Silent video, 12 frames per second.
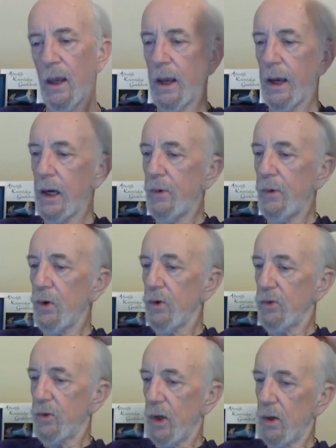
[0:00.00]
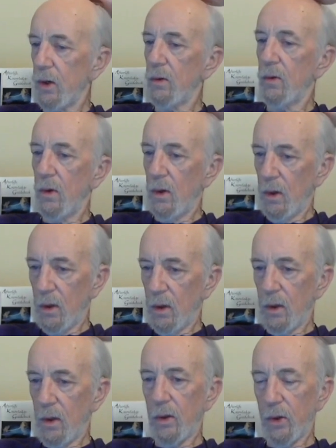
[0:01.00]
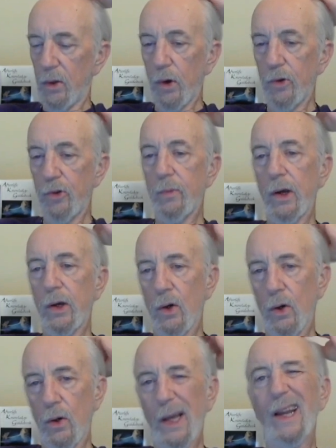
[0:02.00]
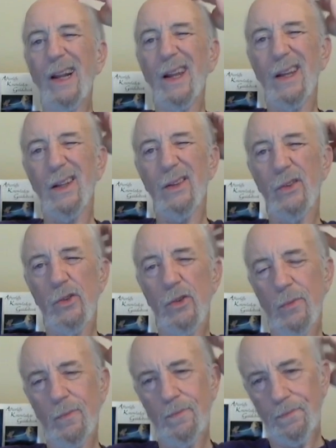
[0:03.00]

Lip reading: animals and the ones you might call aliens.